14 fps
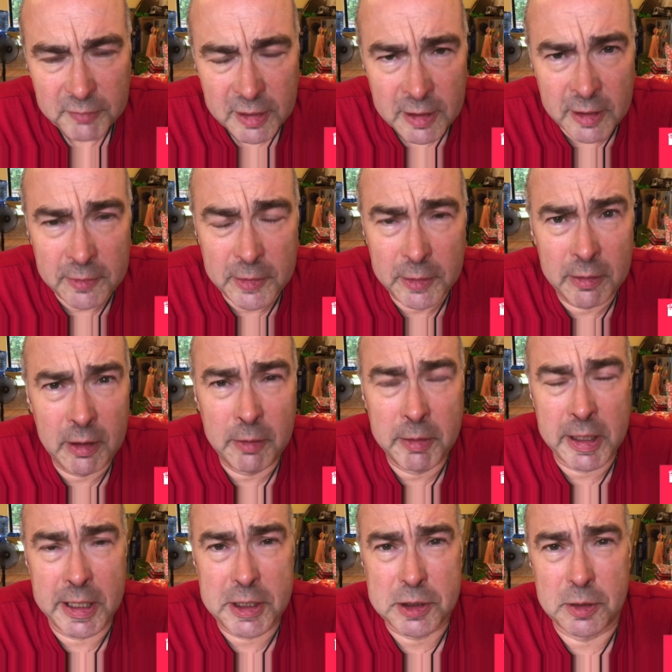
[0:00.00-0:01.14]
although the
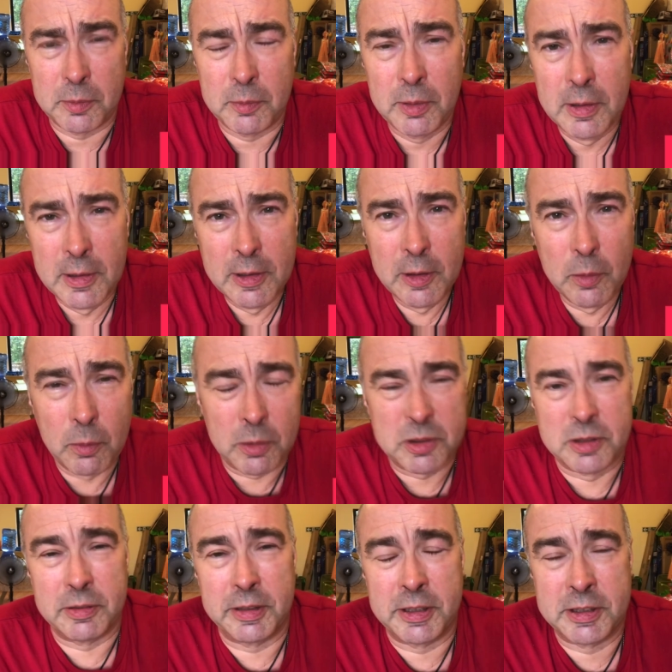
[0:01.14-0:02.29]
location
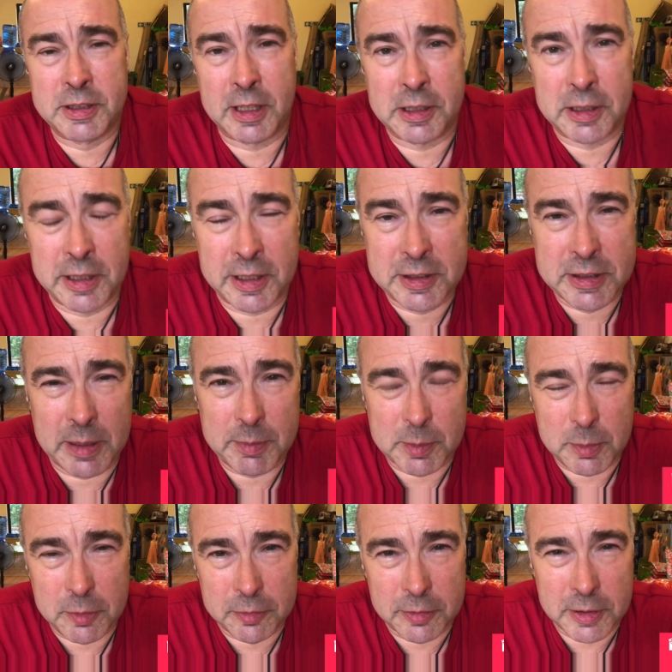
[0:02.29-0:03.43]
wasn't exactly
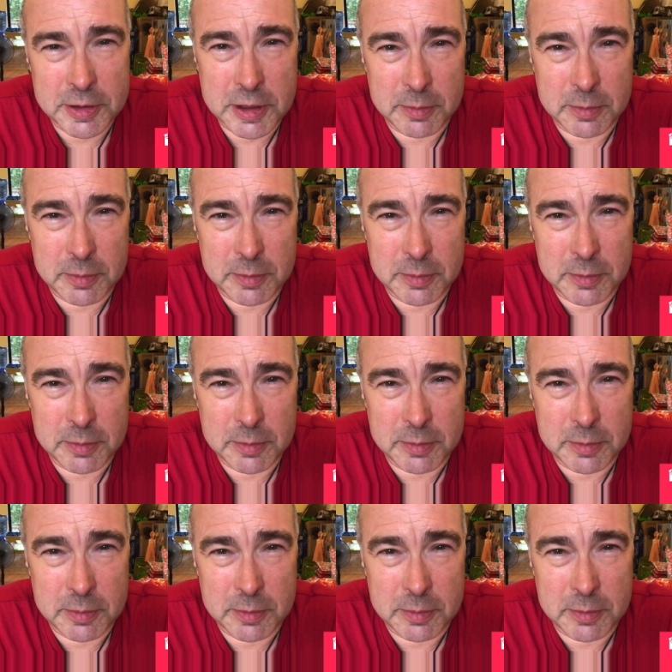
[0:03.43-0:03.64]
acceptable for us.